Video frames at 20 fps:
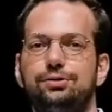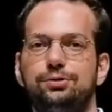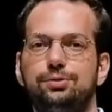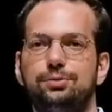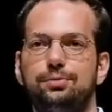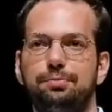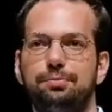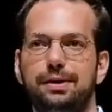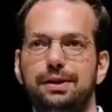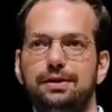
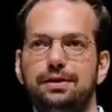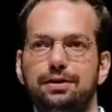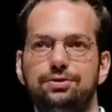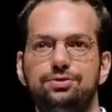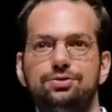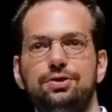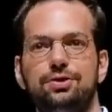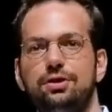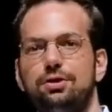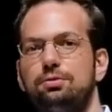to make a
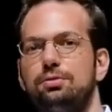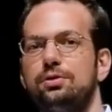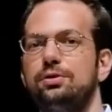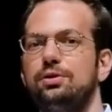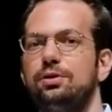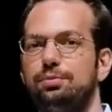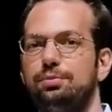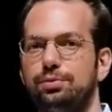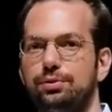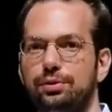
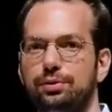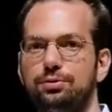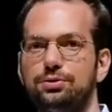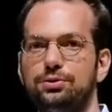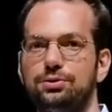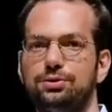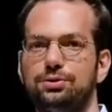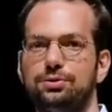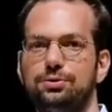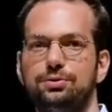general
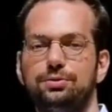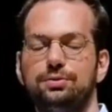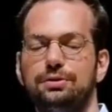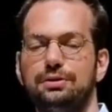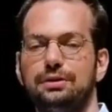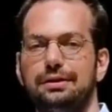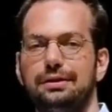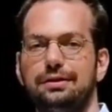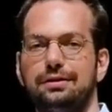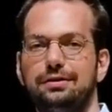approach to
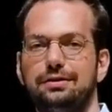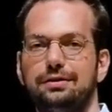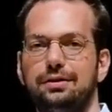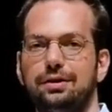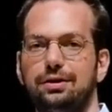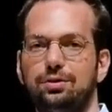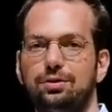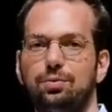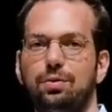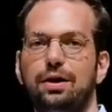uh,
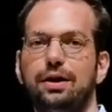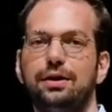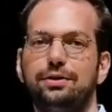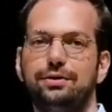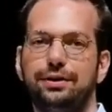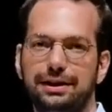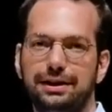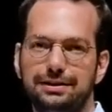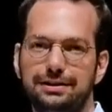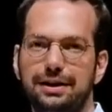
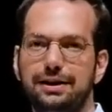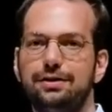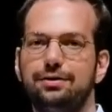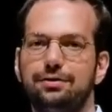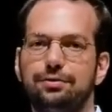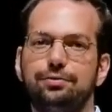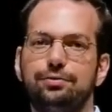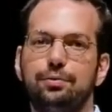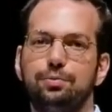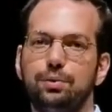acquiring
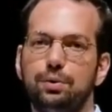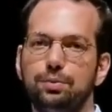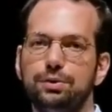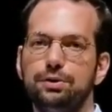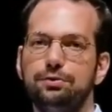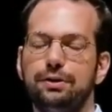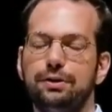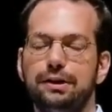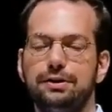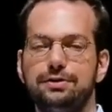data from
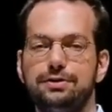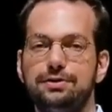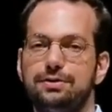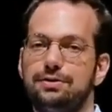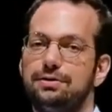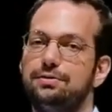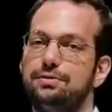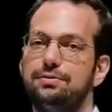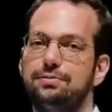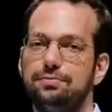mobile
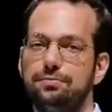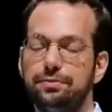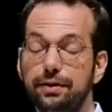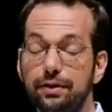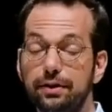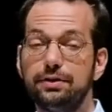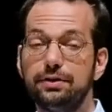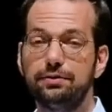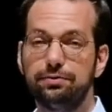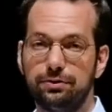devices is
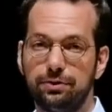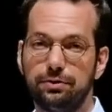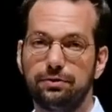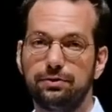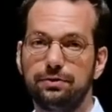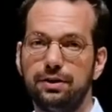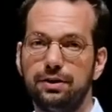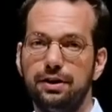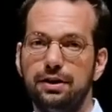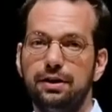very
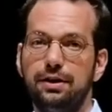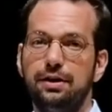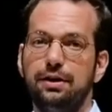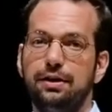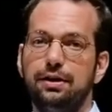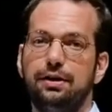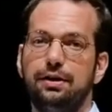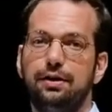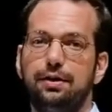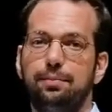difficult.
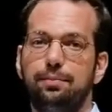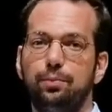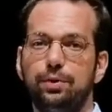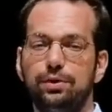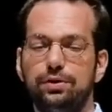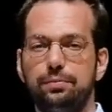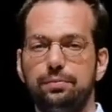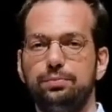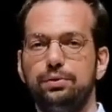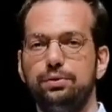Um,
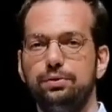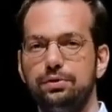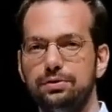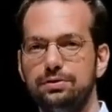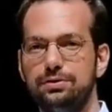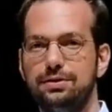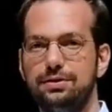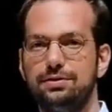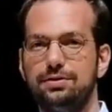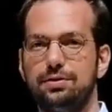with
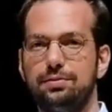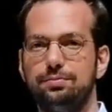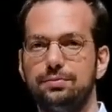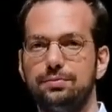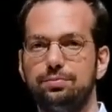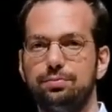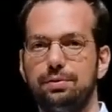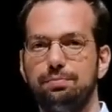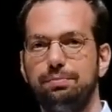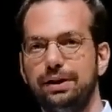computer
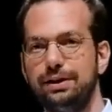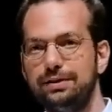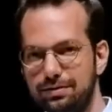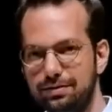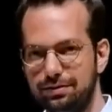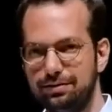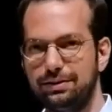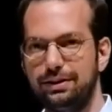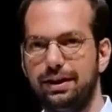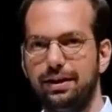systems, we
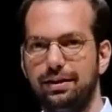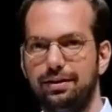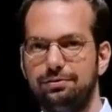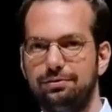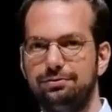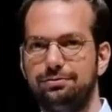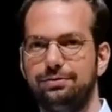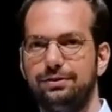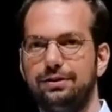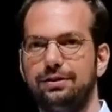basically
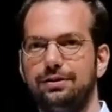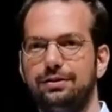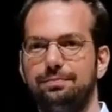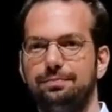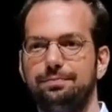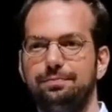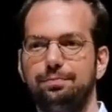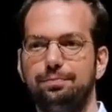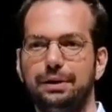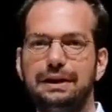have
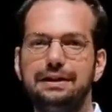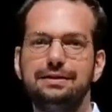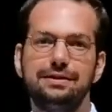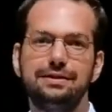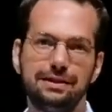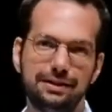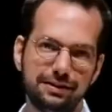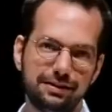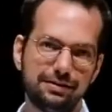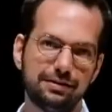um, P
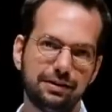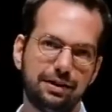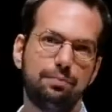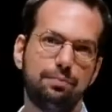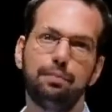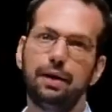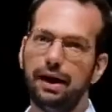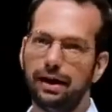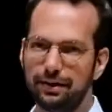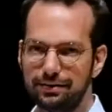Cs
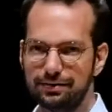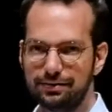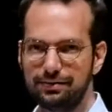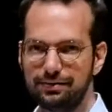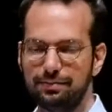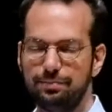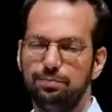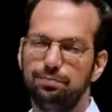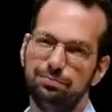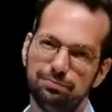and
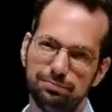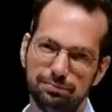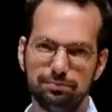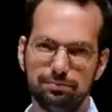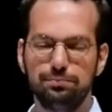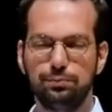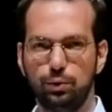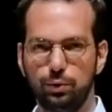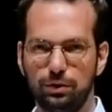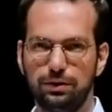Macs,
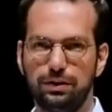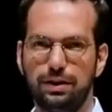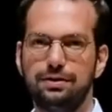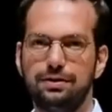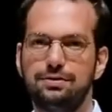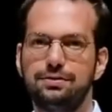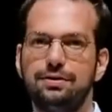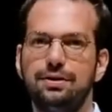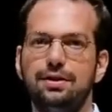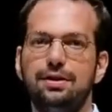more or
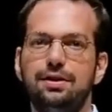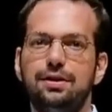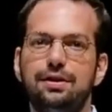less.